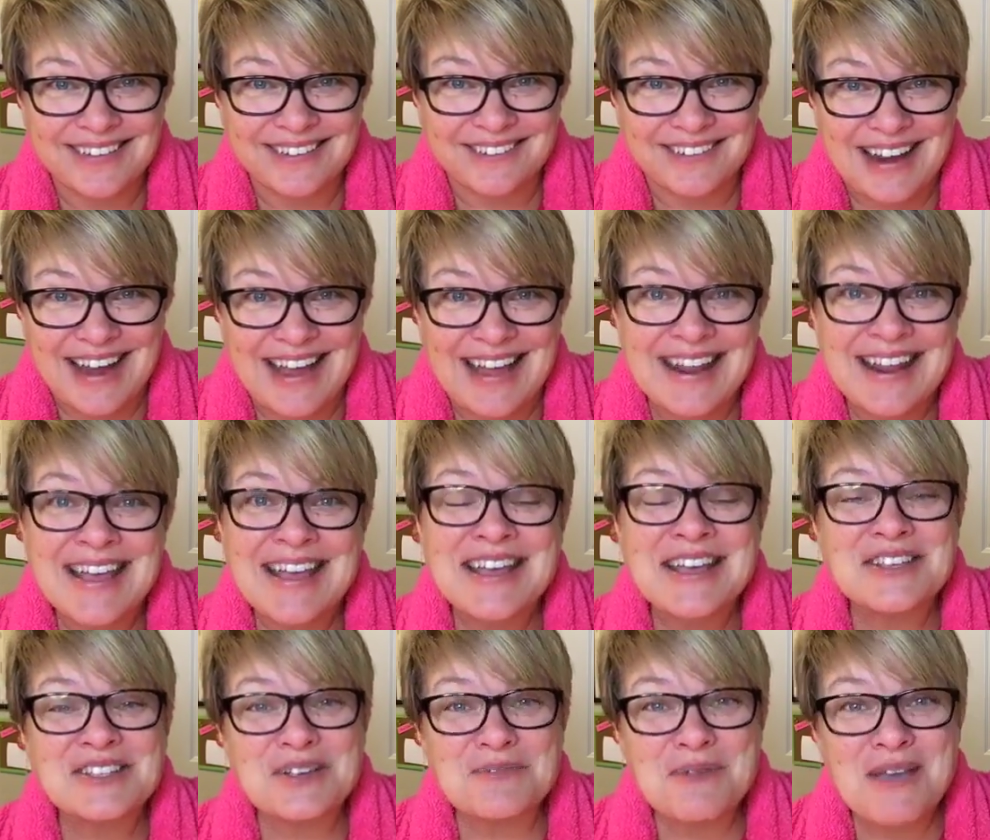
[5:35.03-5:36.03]
right?
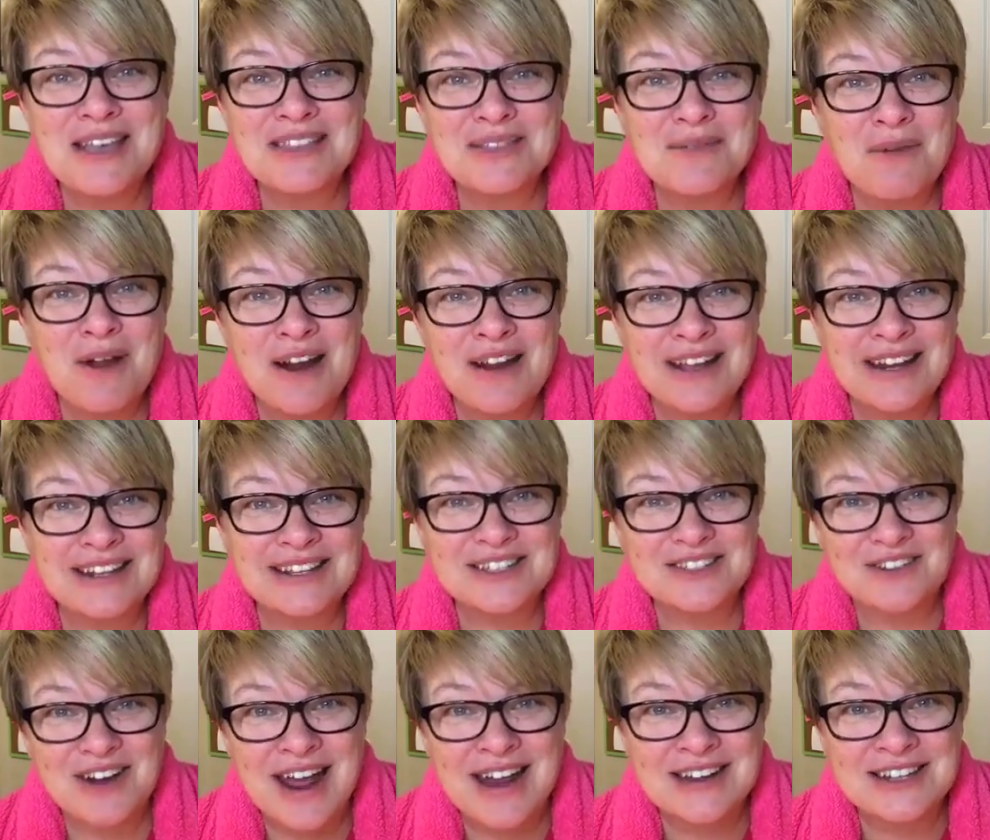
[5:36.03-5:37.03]
So pick the marketing
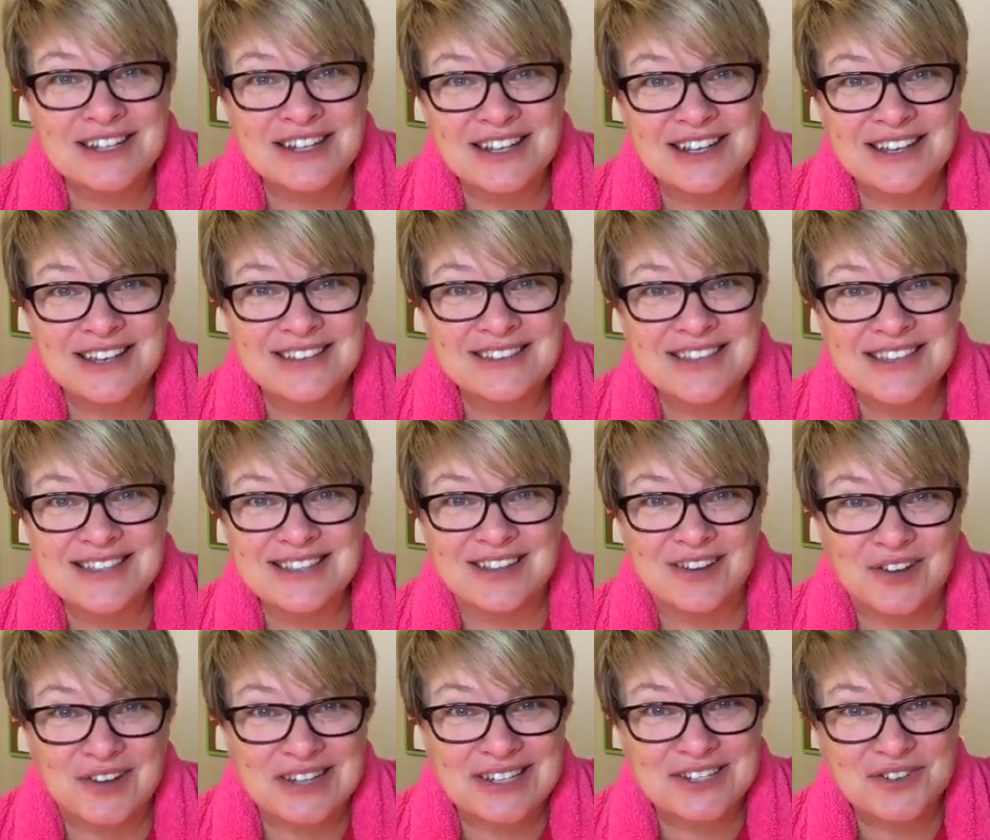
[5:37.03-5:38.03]
strategy that's
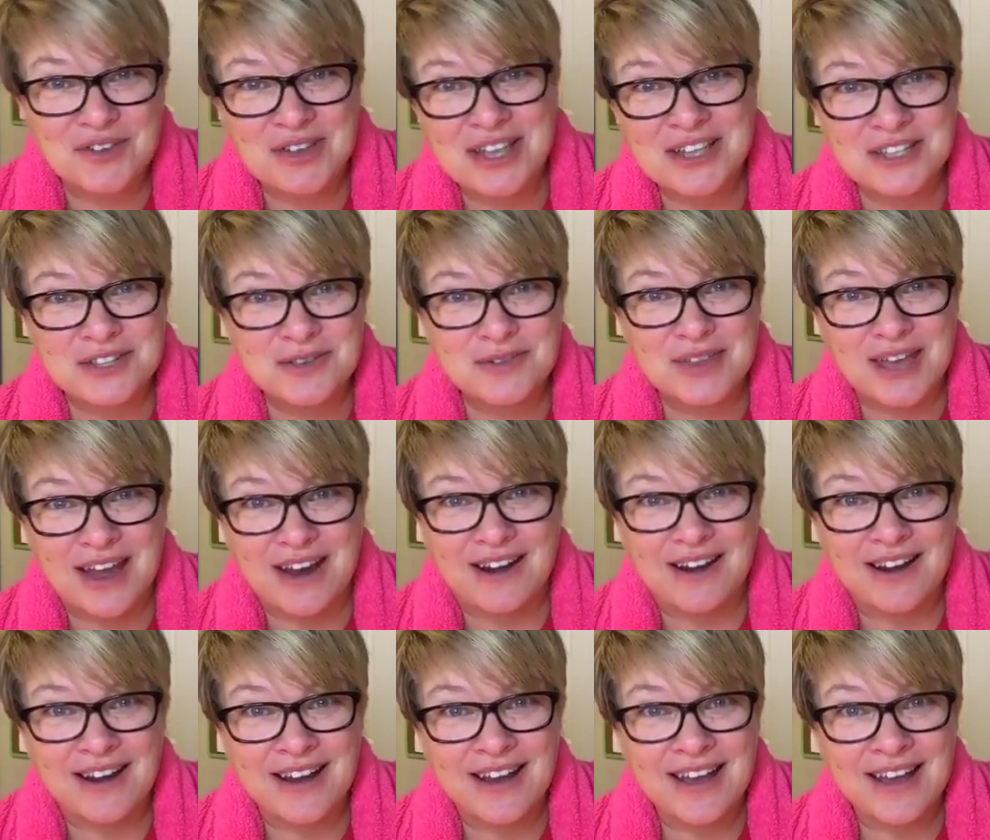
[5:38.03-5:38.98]
going to get you there.